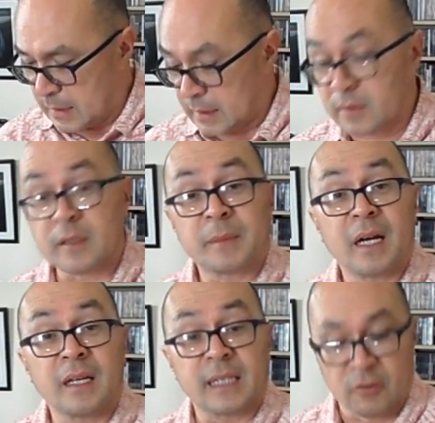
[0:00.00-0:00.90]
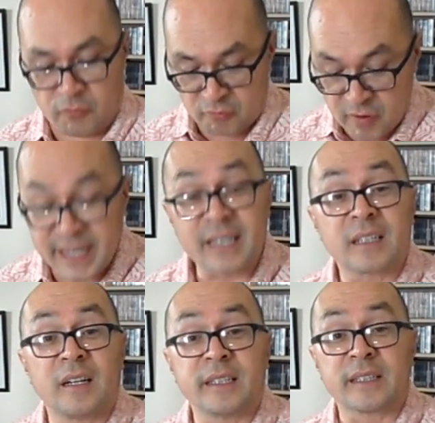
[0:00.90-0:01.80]
because I'm kind of like a regular
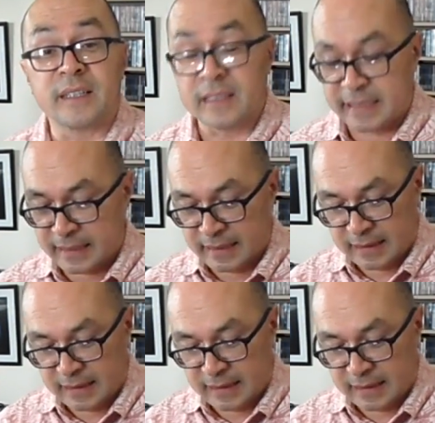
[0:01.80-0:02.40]
kind of guy.